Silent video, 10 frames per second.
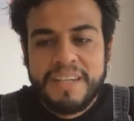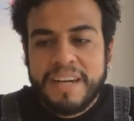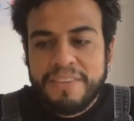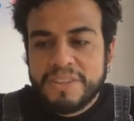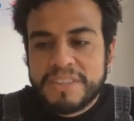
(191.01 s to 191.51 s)

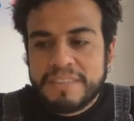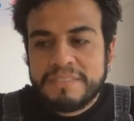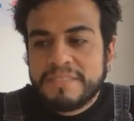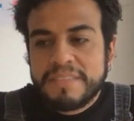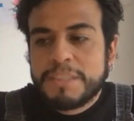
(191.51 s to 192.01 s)
and
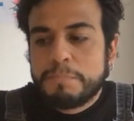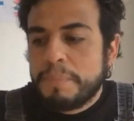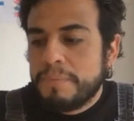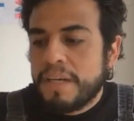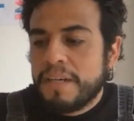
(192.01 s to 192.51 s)

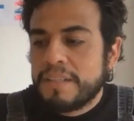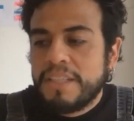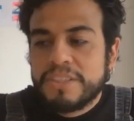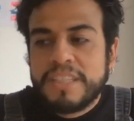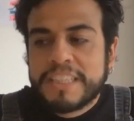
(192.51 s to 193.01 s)

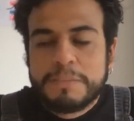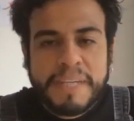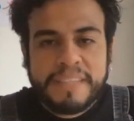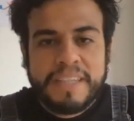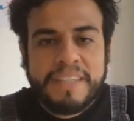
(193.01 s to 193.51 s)
he doesn't
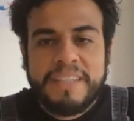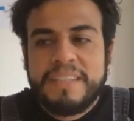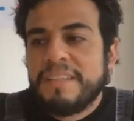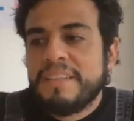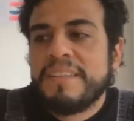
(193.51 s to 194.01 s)
expect
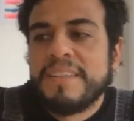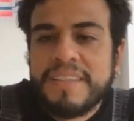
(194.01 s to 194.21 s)
any